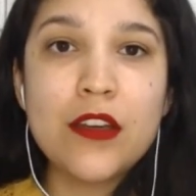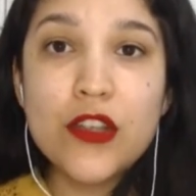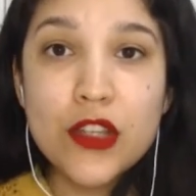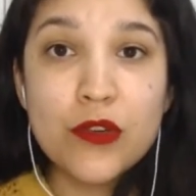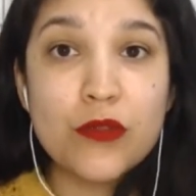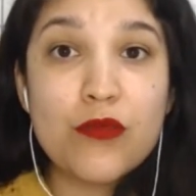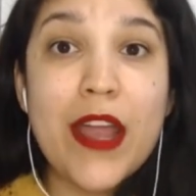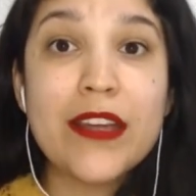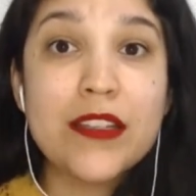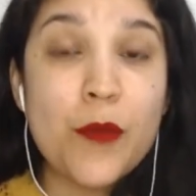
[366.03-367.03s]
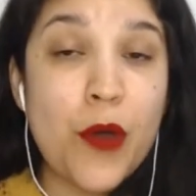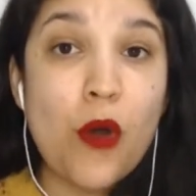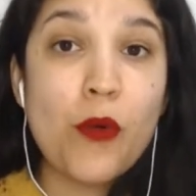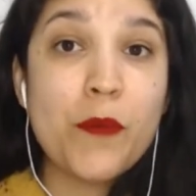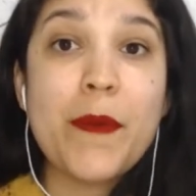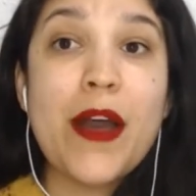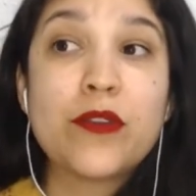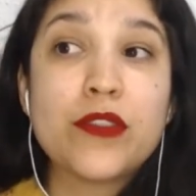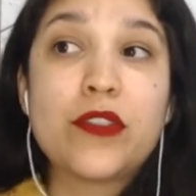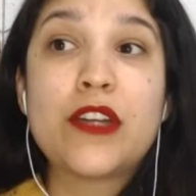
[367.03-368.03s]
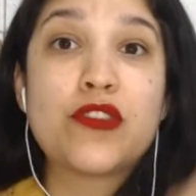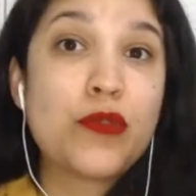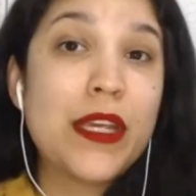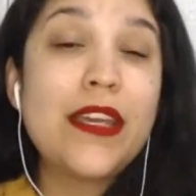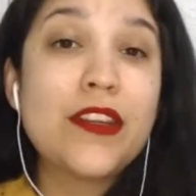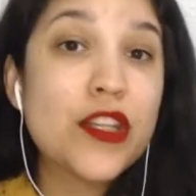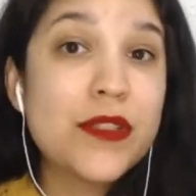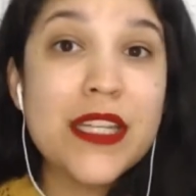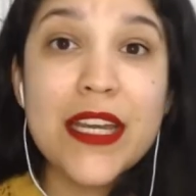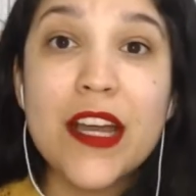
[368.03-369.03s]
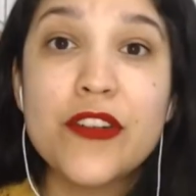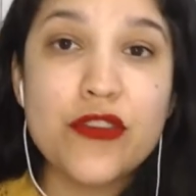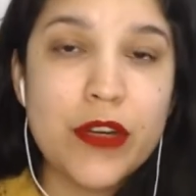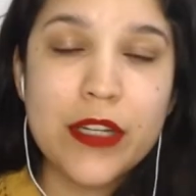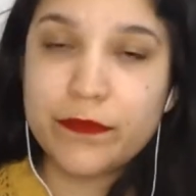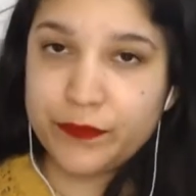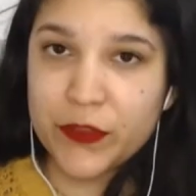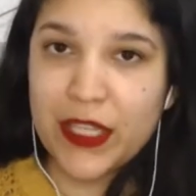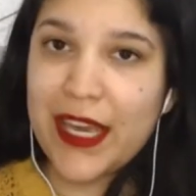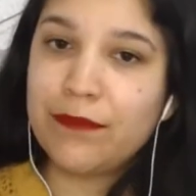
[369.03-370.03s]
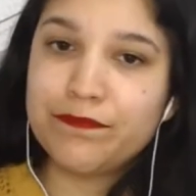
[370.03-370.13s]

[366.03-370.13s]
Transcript: You can write a poem about a tree and you sitting under it, okay?